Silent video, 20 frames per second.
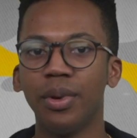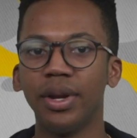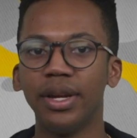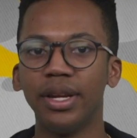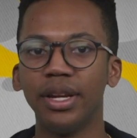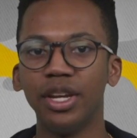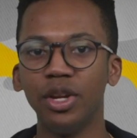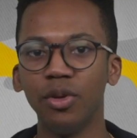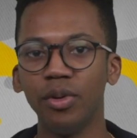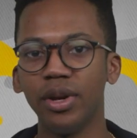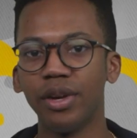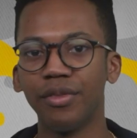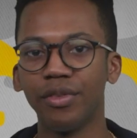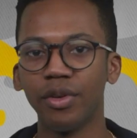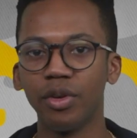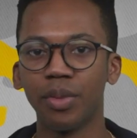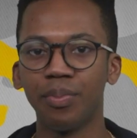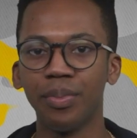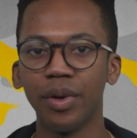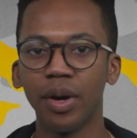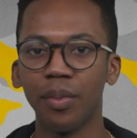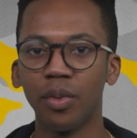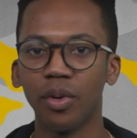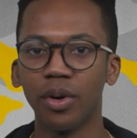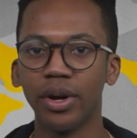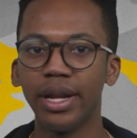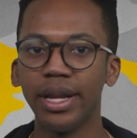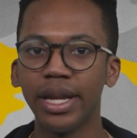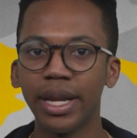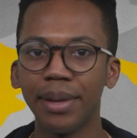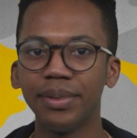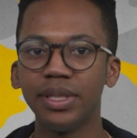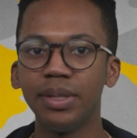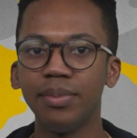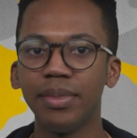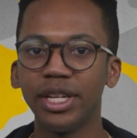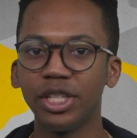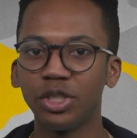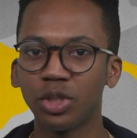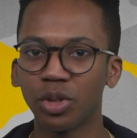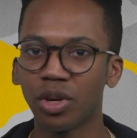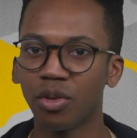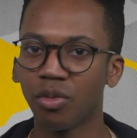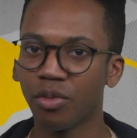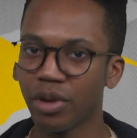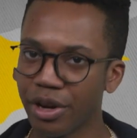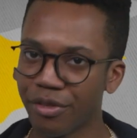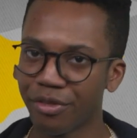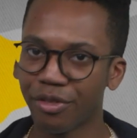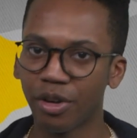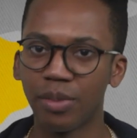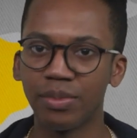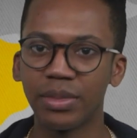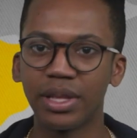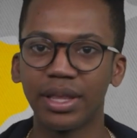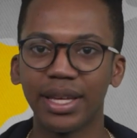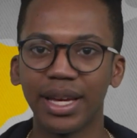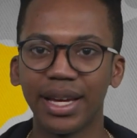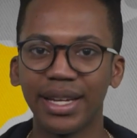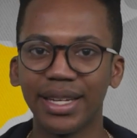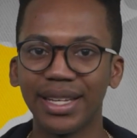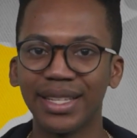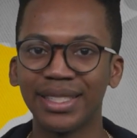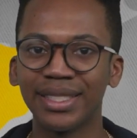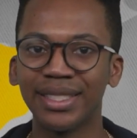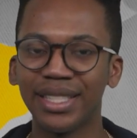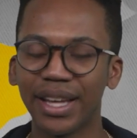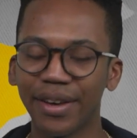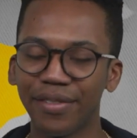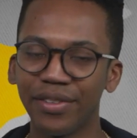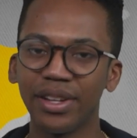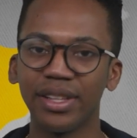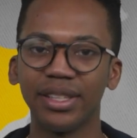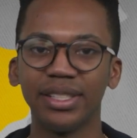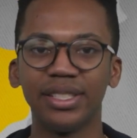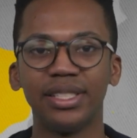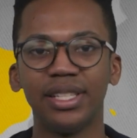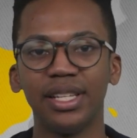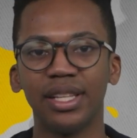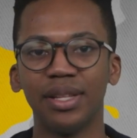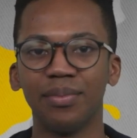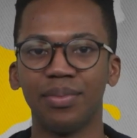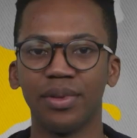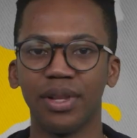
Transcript: But in a new interview with Billboard, Nipsey made sure to reaffirm that the idea is definitely still in